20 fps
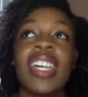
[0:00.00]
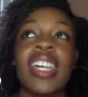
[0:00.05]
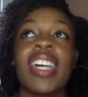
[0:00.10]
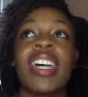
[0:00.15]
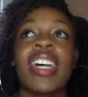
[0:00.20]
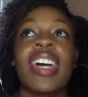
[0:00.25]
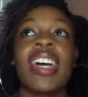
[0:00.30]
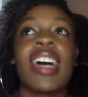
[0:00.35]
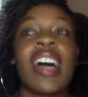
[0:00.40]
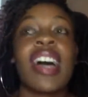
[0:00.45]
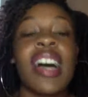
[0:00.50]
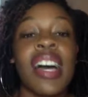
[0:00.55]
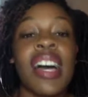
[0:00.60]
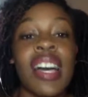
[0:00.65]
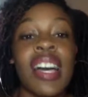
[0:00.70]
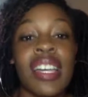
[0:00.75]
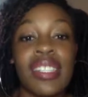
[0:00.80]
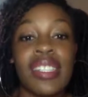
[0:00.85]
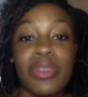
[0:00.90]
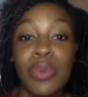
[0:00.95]
and
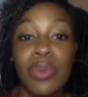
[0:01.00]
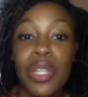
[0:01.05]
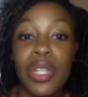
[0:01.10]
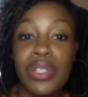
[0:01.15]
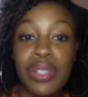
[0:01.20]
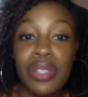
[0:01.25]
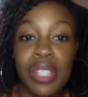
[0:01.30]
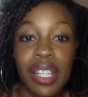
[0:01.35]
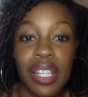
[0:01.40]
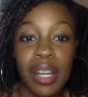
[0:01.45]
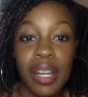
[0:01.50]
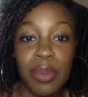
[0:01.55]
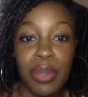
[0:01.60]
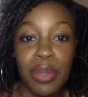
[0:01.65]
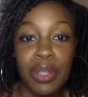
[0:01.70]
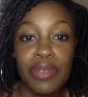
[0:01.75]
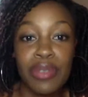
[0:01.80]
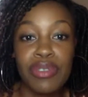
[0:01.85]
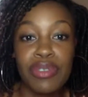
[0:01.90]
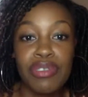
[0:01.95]
went on a couple of
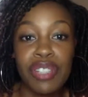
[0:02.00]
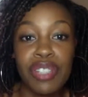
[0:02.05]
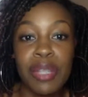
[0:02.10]
trips.